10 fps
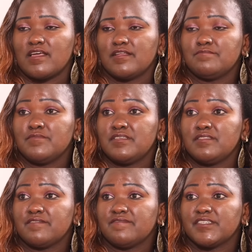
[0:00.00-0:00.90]
And
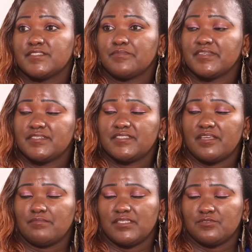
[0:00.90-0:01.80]
me, the first
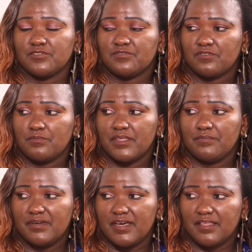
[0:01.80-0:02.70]
message I met was from
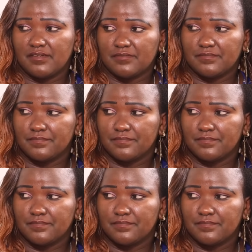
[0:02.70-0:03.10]
the brother.